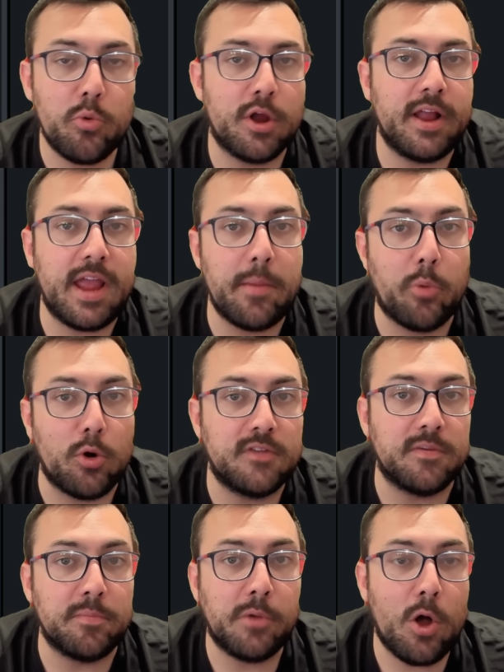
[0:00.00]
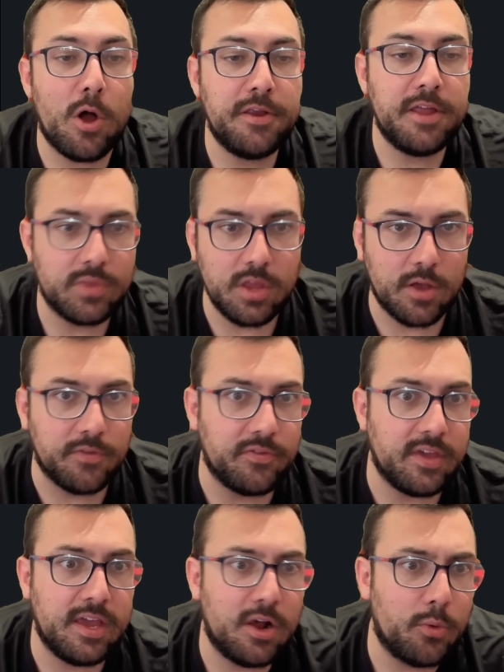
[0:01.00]
We're going to import some content. You can
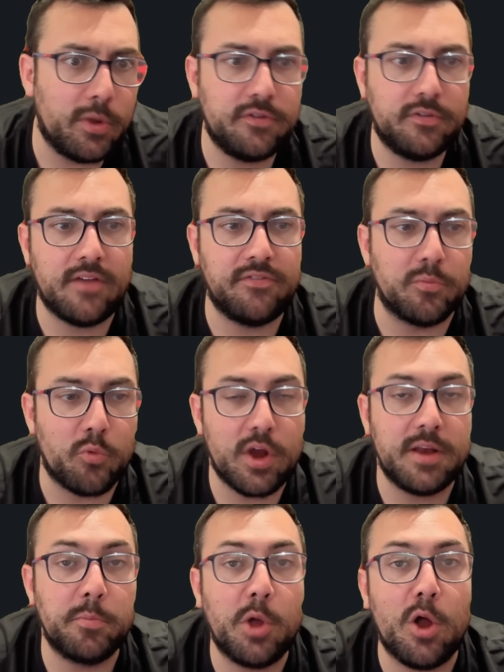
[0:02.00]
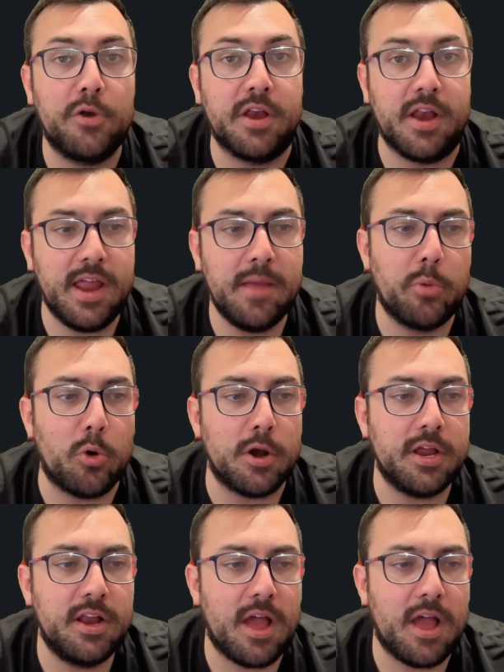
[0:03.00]
see here, we just have some random content imported.